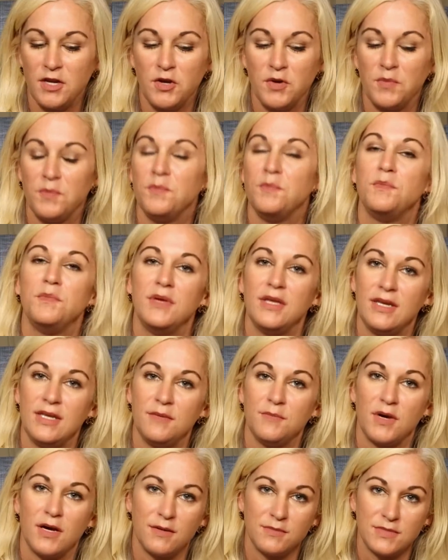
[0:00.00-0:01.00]
know many
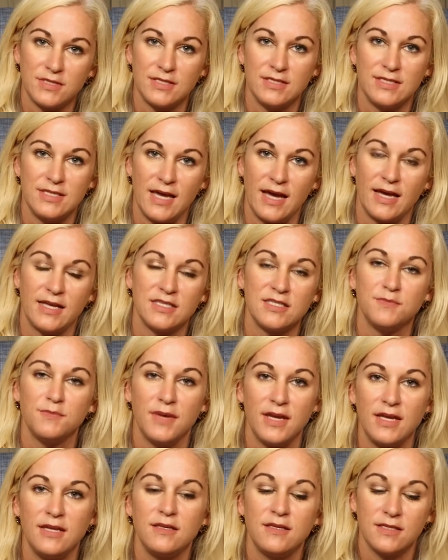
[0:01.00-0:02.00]
moms and dads'
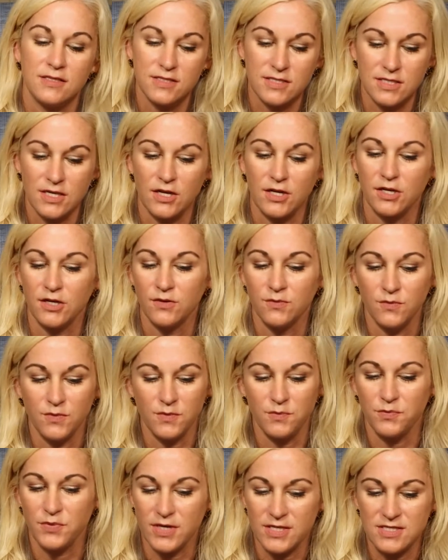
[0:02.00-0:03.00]
main concern
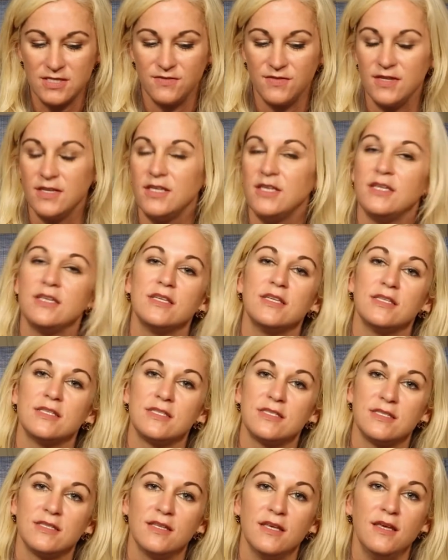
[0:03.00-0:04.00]
with breastfeeding
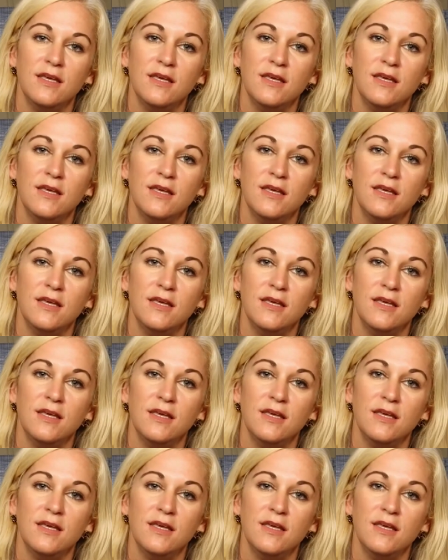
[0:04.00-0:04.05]
is